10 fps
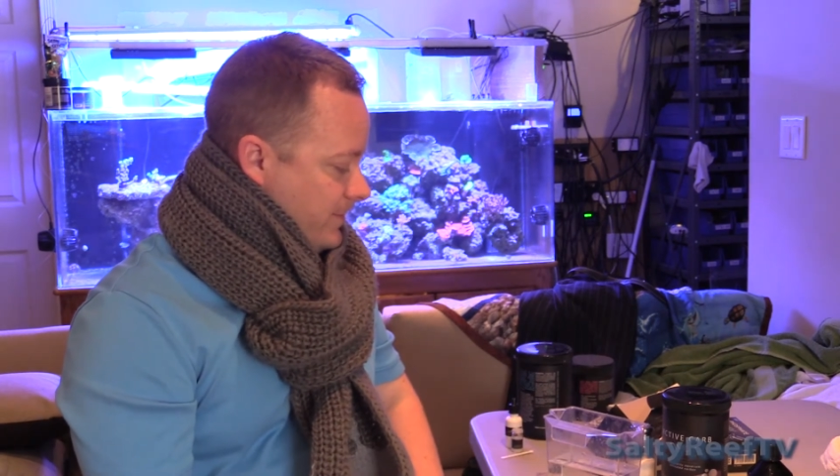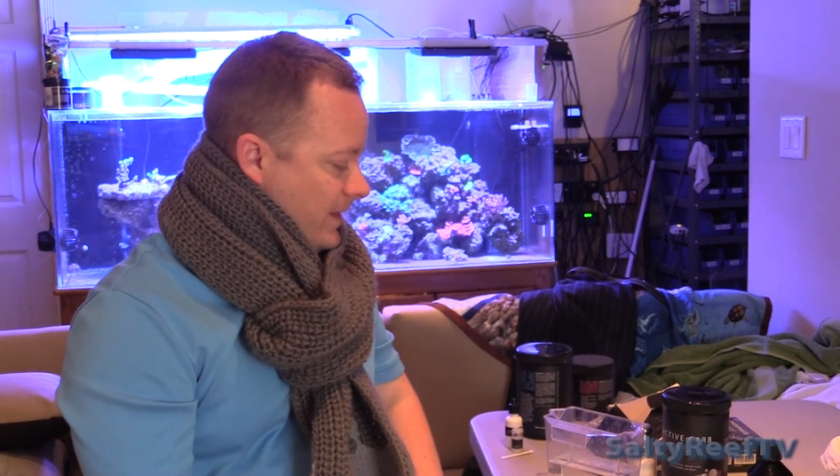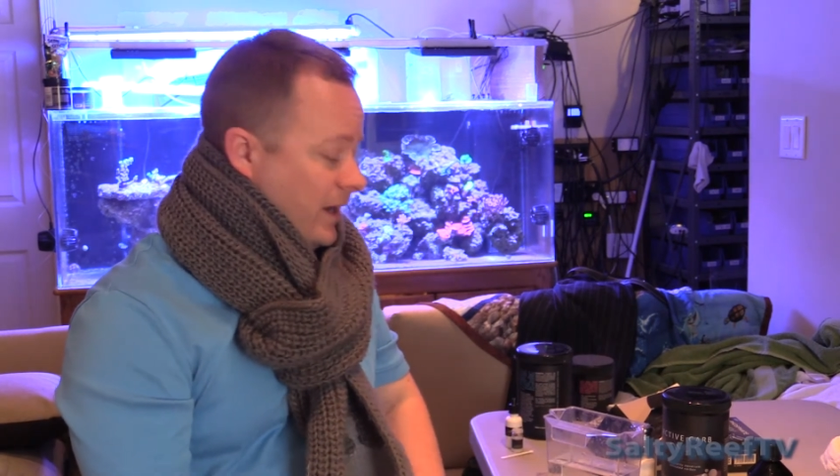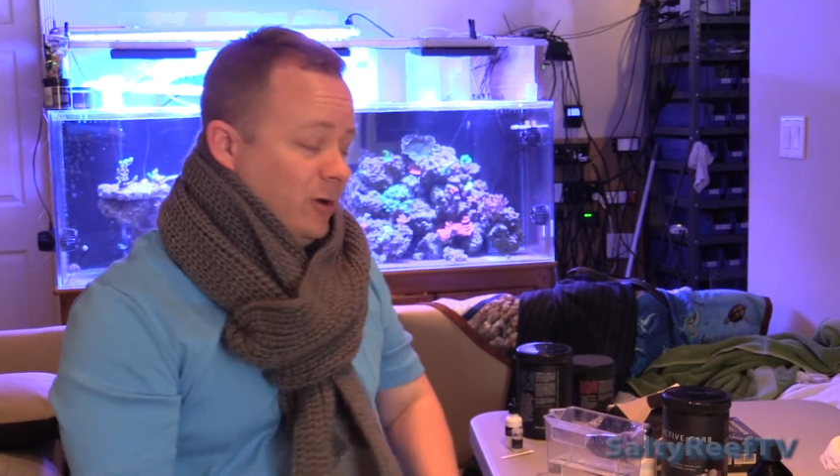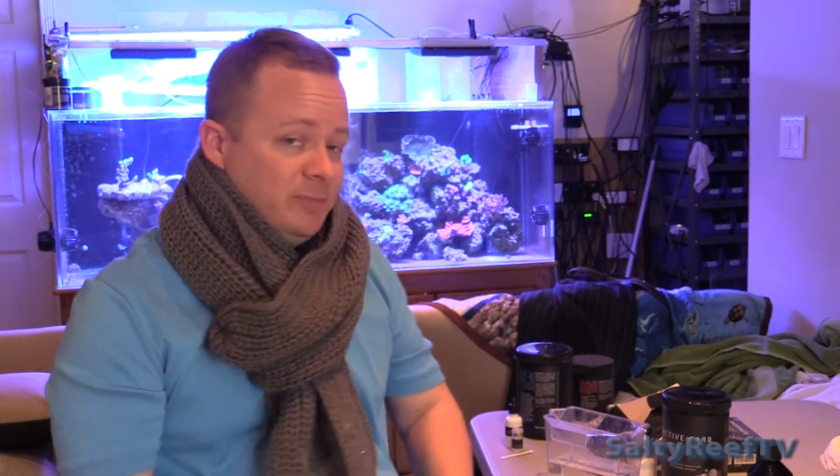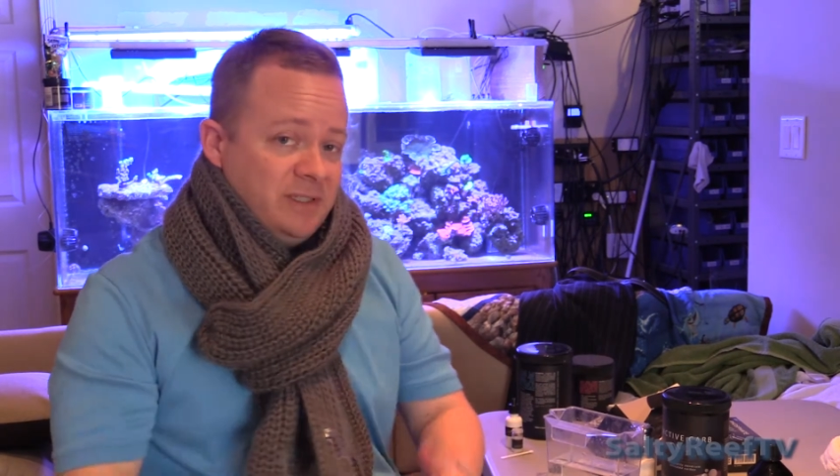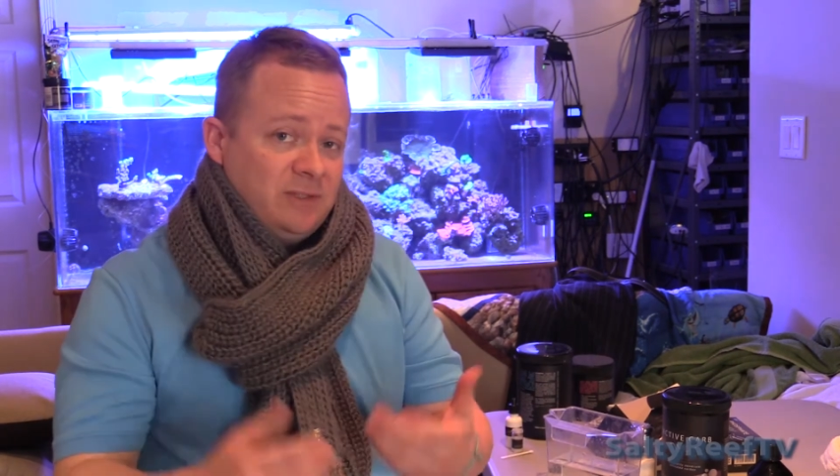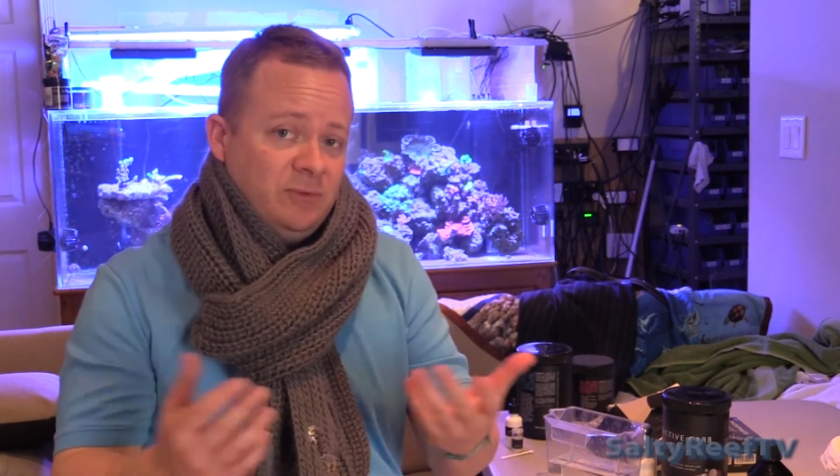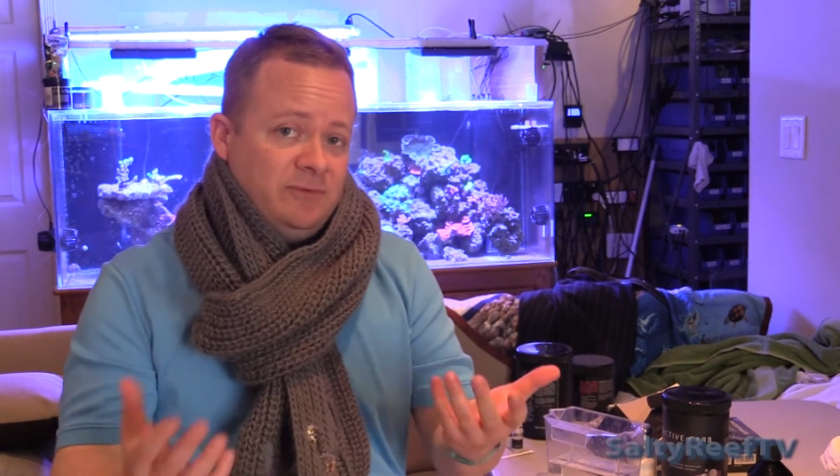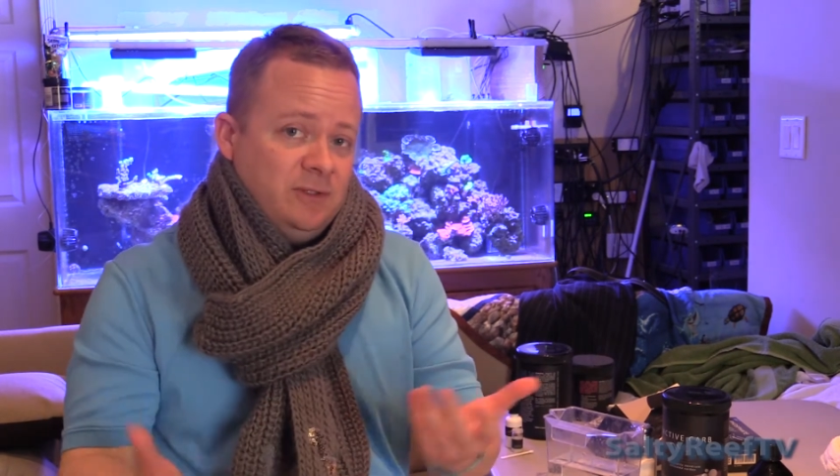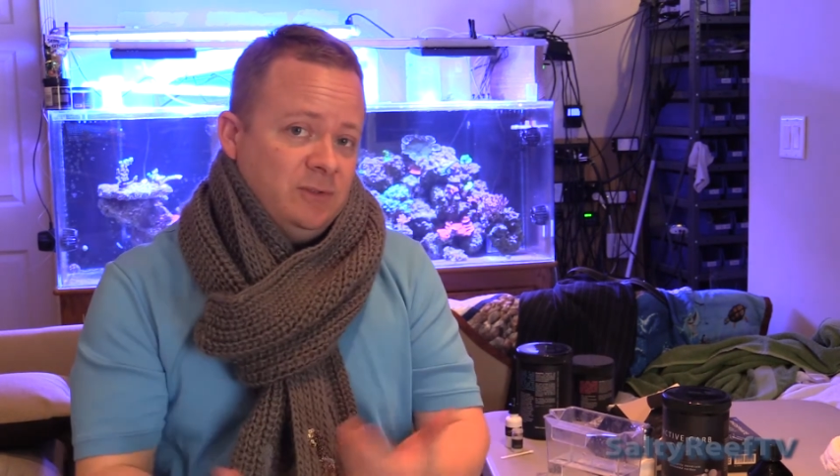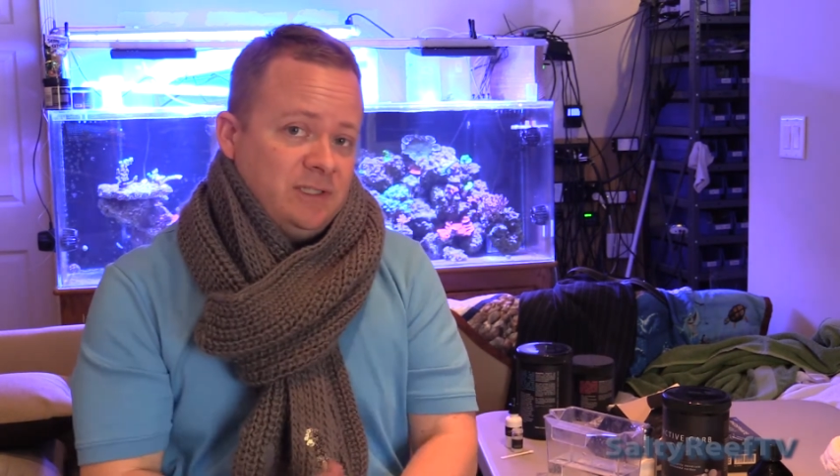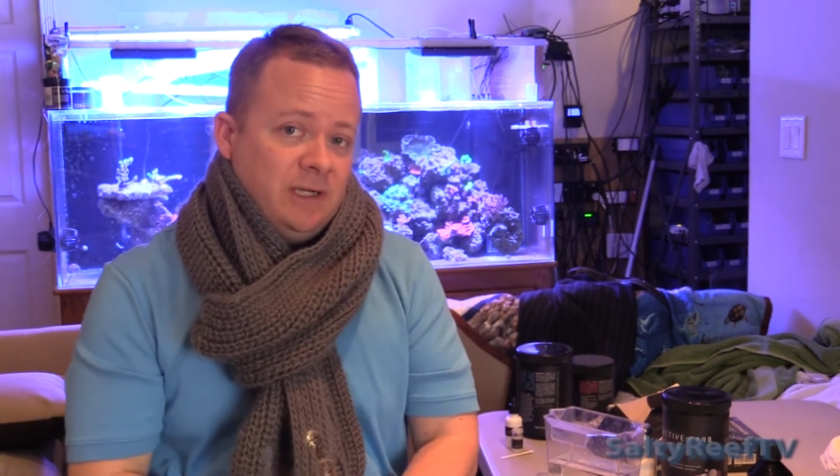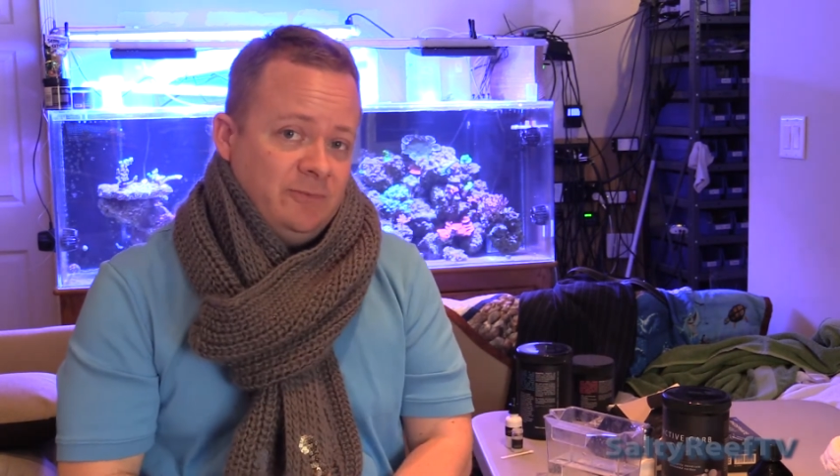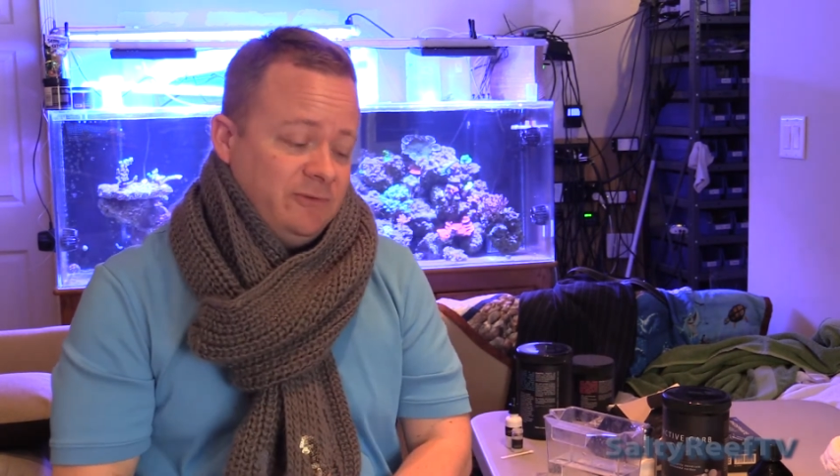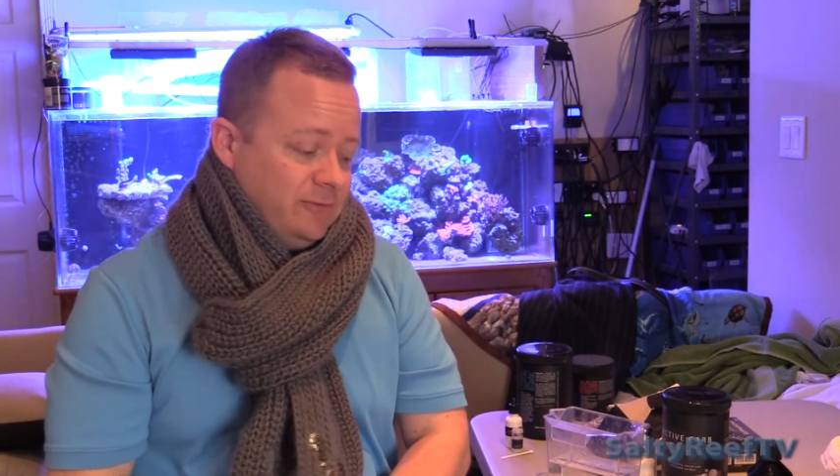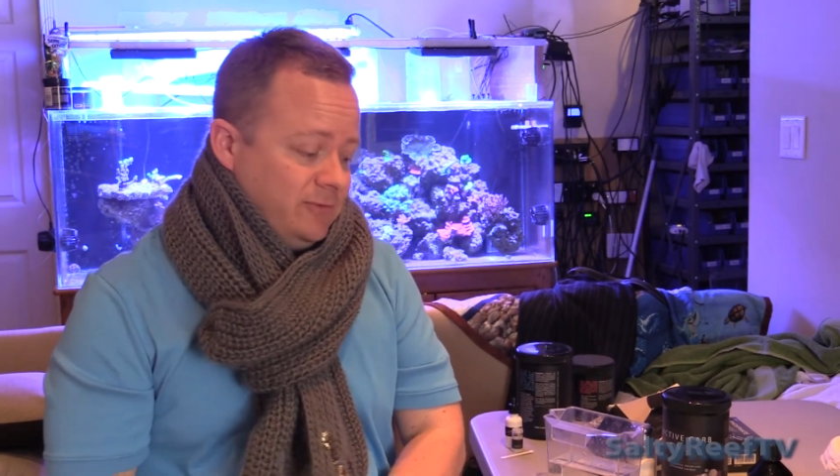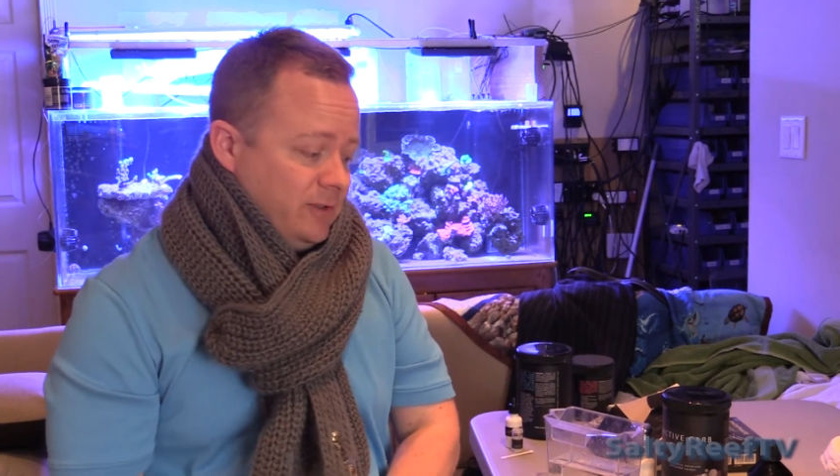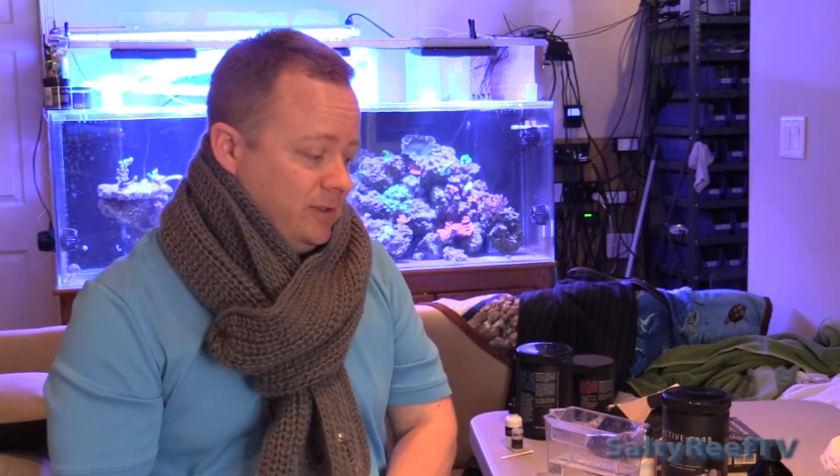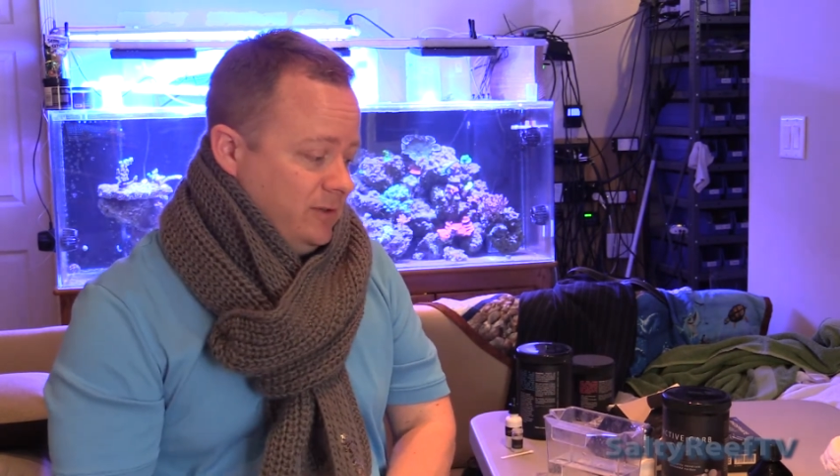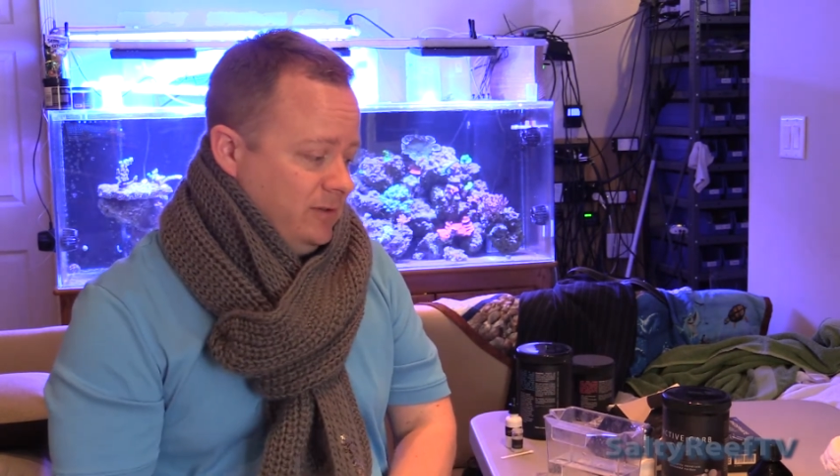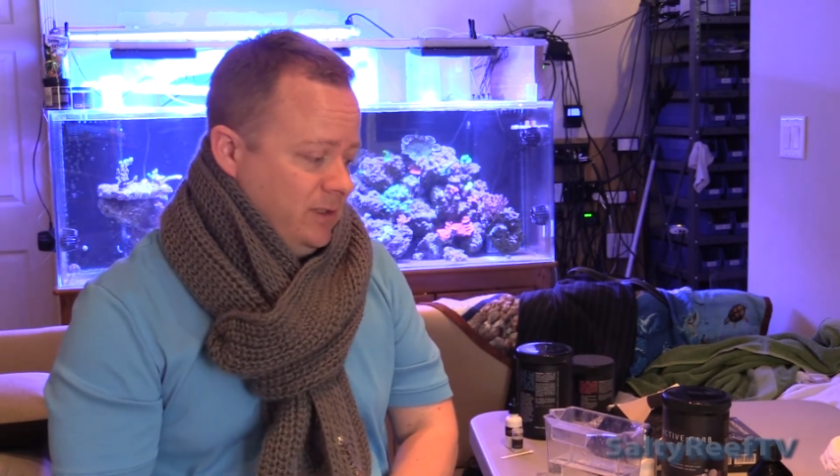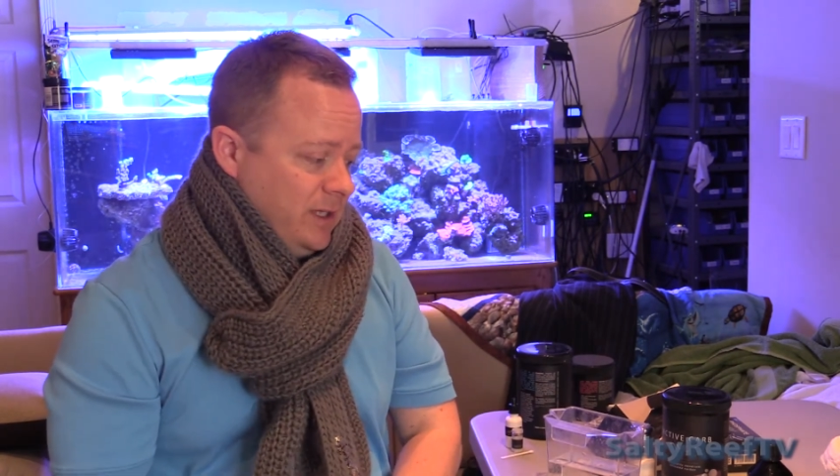I hope this review was helpful for you.